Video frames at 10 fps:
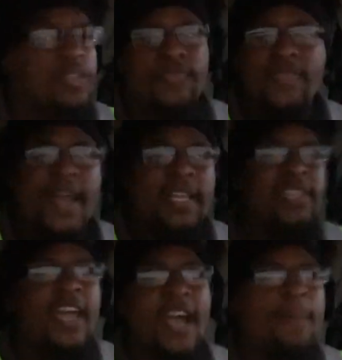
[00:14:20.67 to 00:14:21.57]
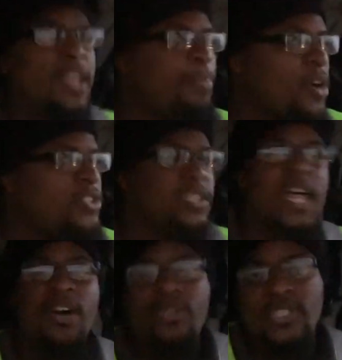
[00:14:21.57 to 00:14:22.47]
not a damn other person, not
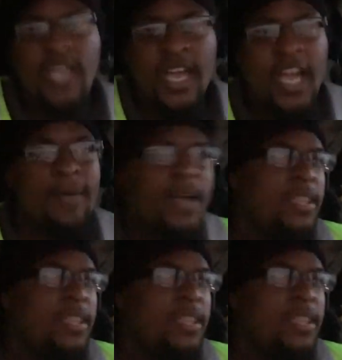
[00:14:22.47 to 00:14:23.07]
Uncle Sam,